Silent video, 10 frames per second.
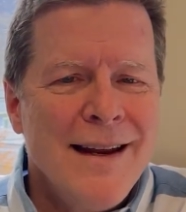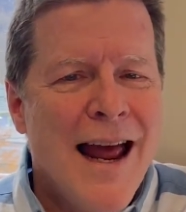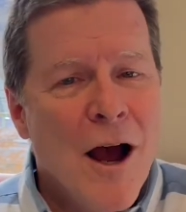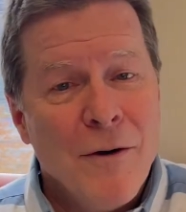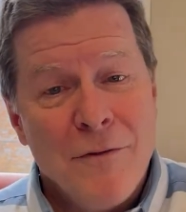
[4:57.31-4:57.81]

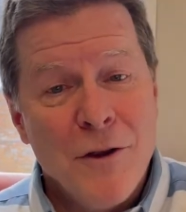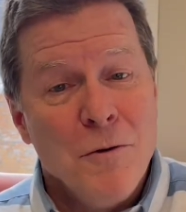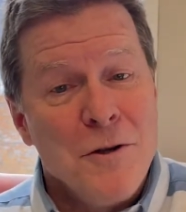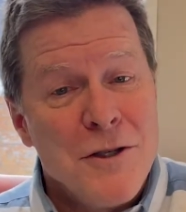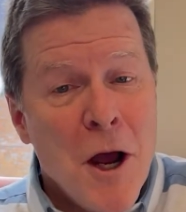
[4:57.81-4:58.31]
Now, if
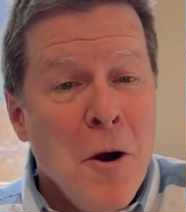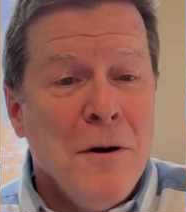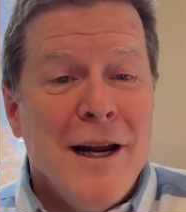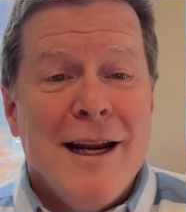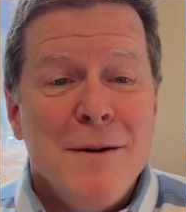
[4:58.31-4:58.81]
you
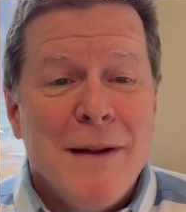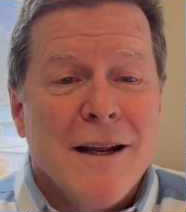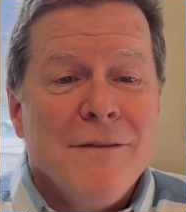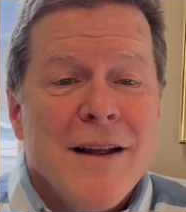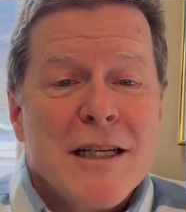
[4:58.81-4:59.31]
don't need to be
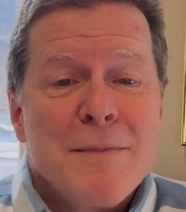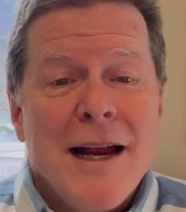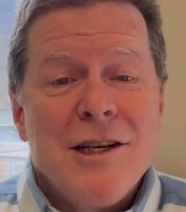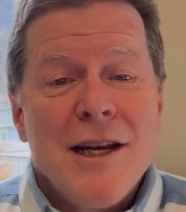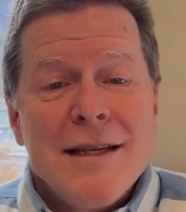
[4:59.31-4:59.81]
convinced
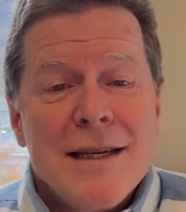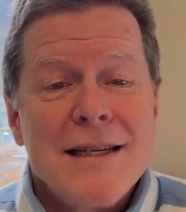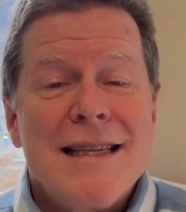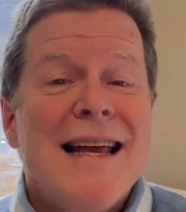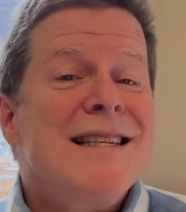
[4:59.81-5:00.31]
by
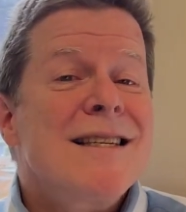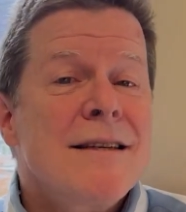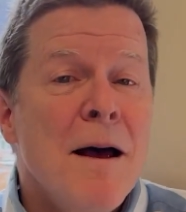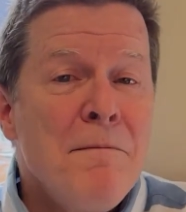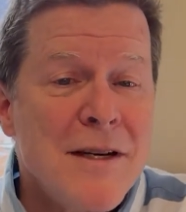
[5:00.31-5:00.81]
Jesus that
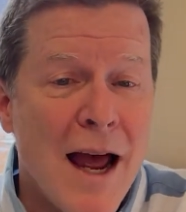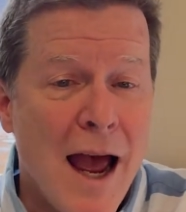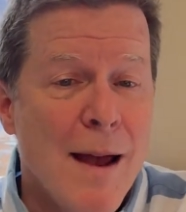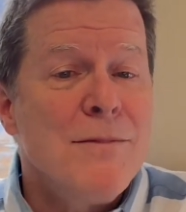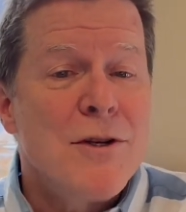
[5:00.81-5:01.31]

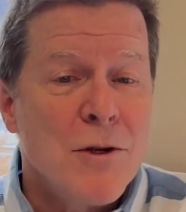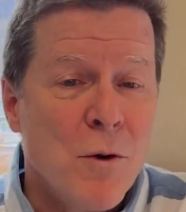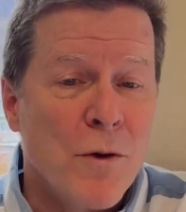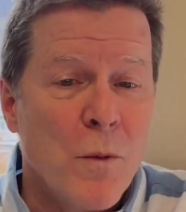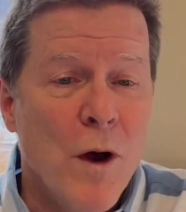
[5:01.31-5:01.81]
sometimes
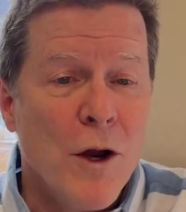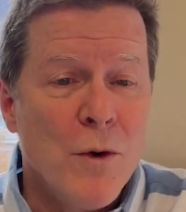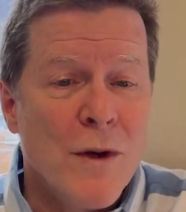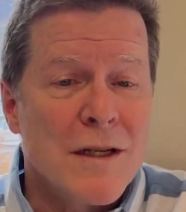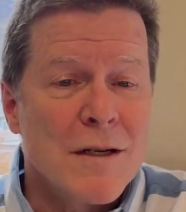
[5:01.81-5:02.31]
you're the one
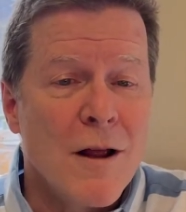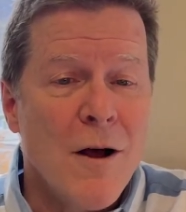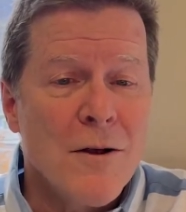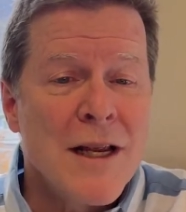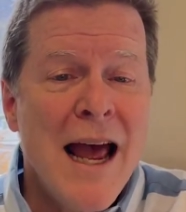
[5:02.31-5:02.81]
who is
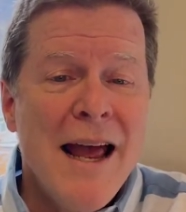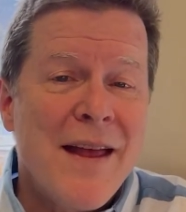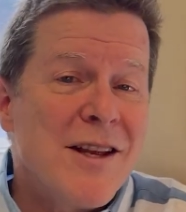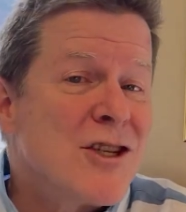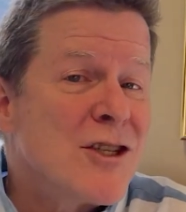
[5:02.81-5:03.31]
lost,
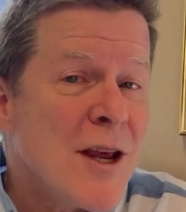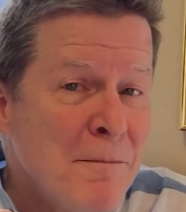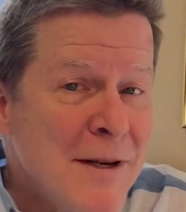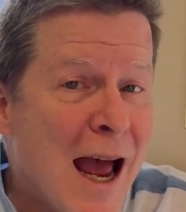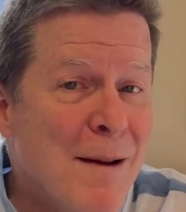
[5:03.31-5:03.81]
that
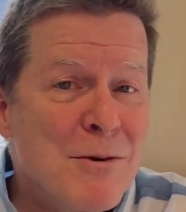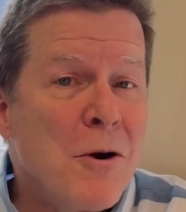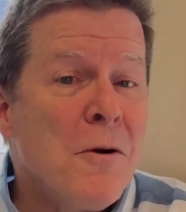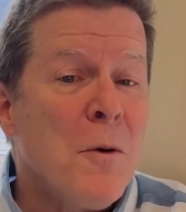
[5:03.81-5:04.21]
sometimes you're